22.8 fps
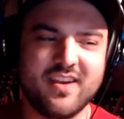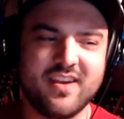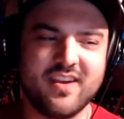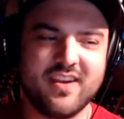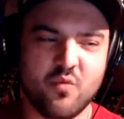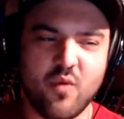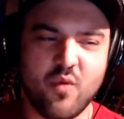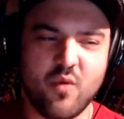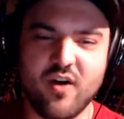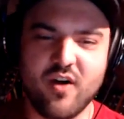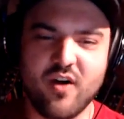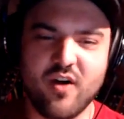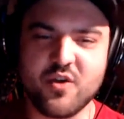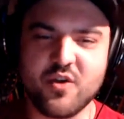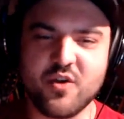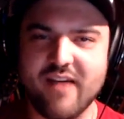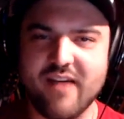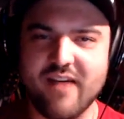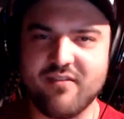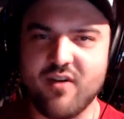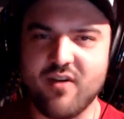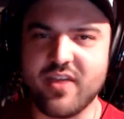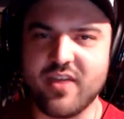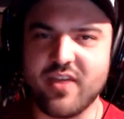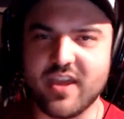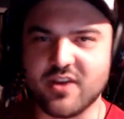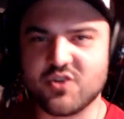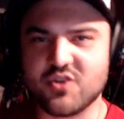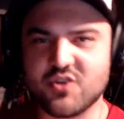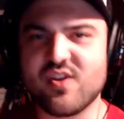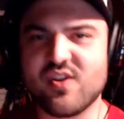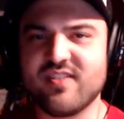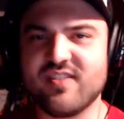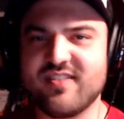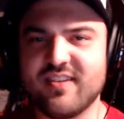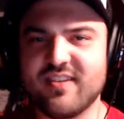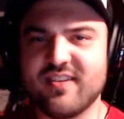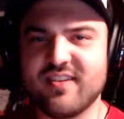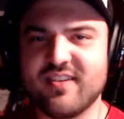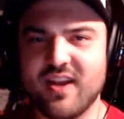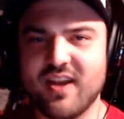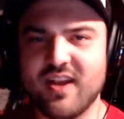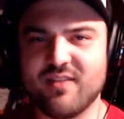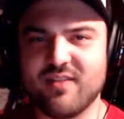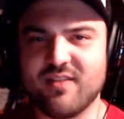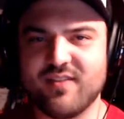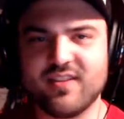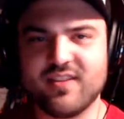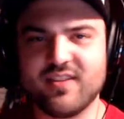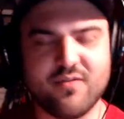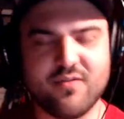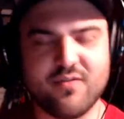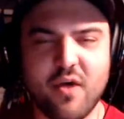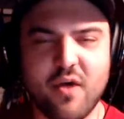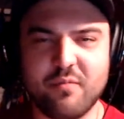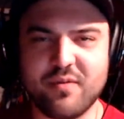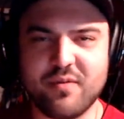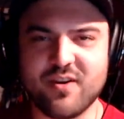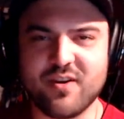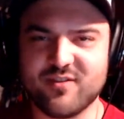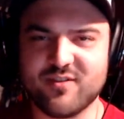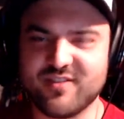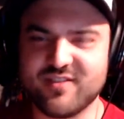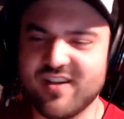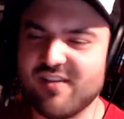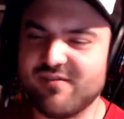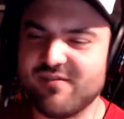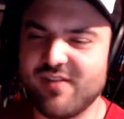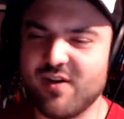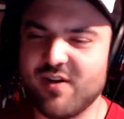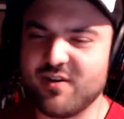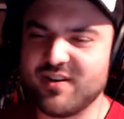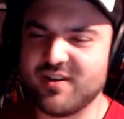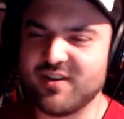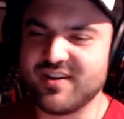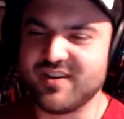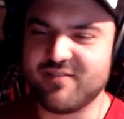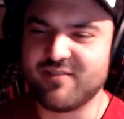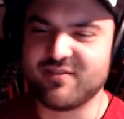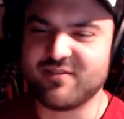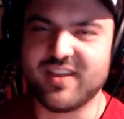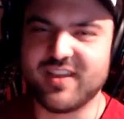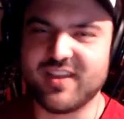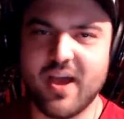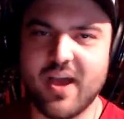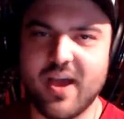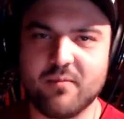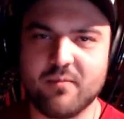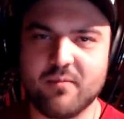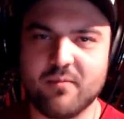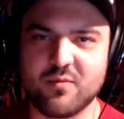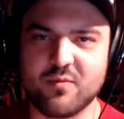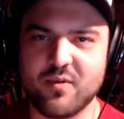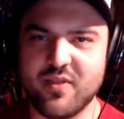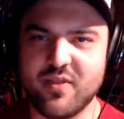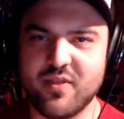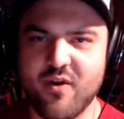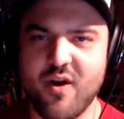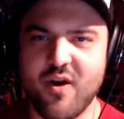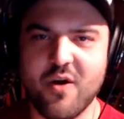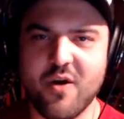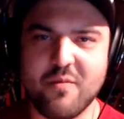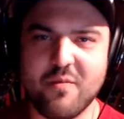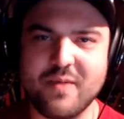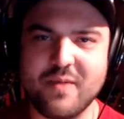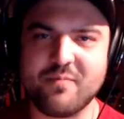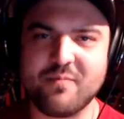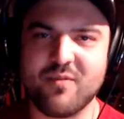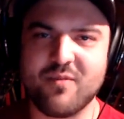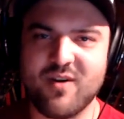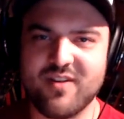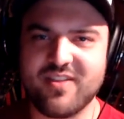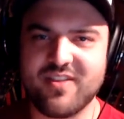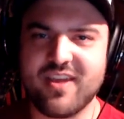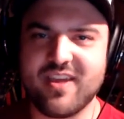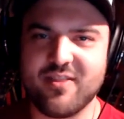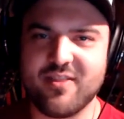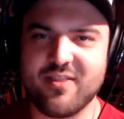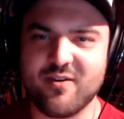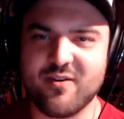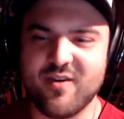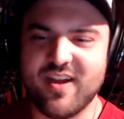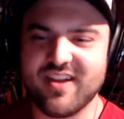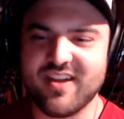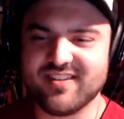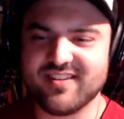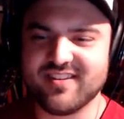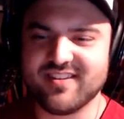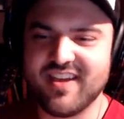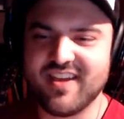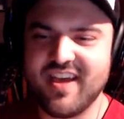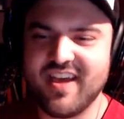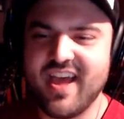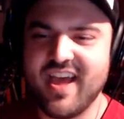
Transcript: while you have all the intrinsic benefits of helping yourself out, it definitely helps when there are people on the other end.